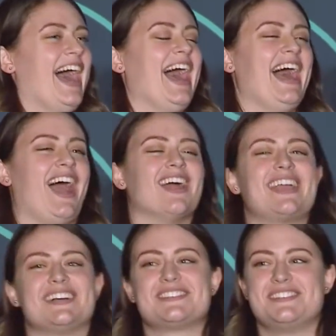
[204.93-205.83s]
Our
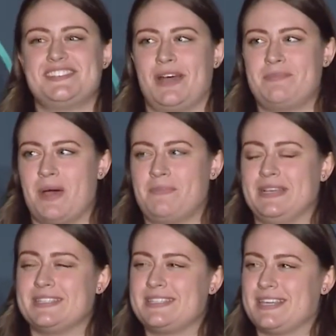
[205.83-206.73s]
counselors stepped up
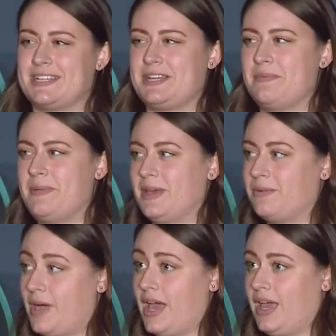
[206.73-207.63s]
in such a big
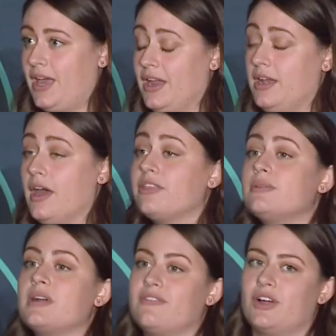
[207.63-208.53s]
way. Another
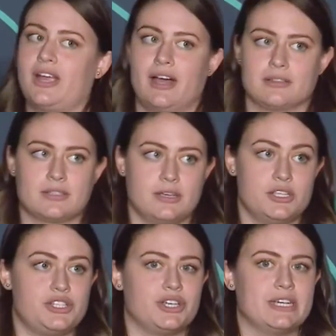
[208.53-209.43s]
one of our
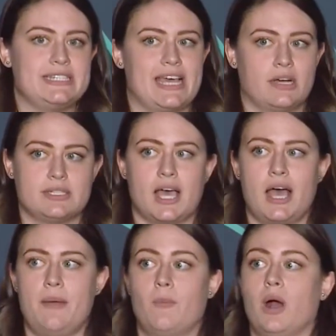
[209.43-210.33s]
counselors, during
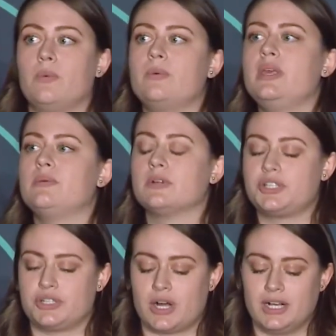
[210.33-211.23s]
downtime while we were
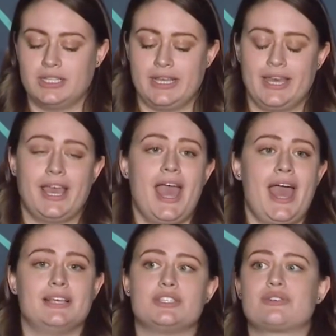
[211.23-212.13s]
struggling
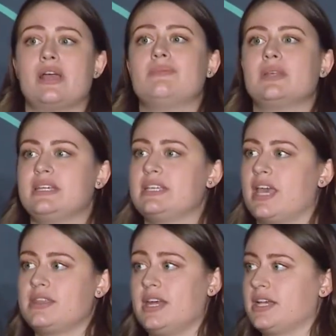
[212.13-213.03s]
and scrambling to
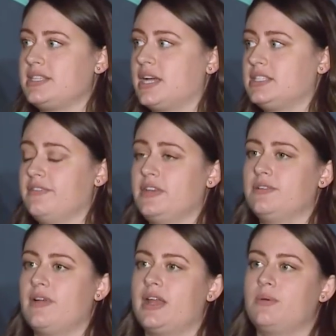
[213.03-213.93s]
get the next activity
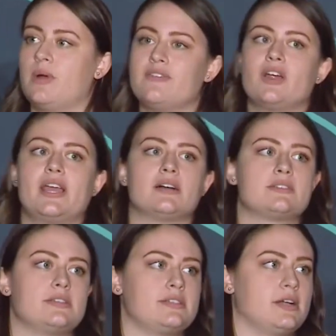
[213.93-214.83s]
ready, one of our
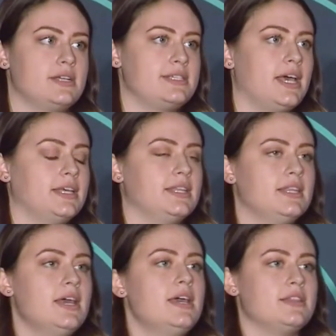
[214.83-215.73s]
counselors started telling
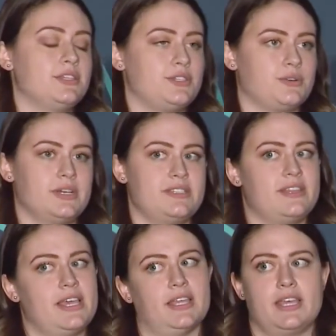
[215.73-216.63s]
the stories of
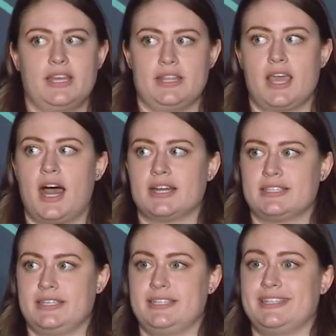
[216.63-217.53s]
the Iliad and the
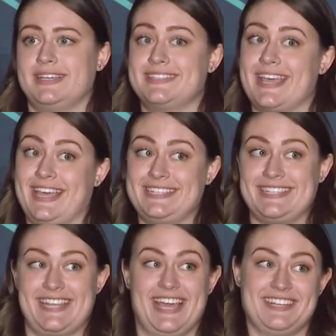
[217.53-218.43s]
Odyssey to his 8 to
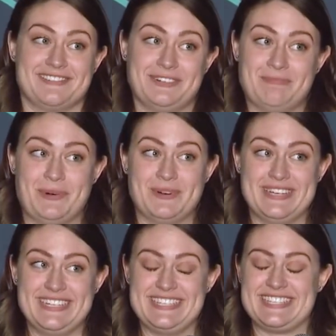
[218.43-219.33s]
10-year-old
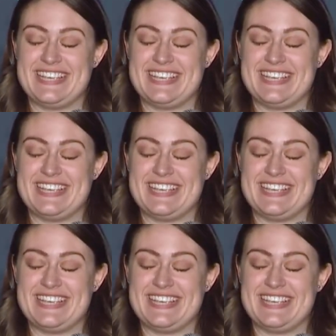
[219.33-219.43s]
boys.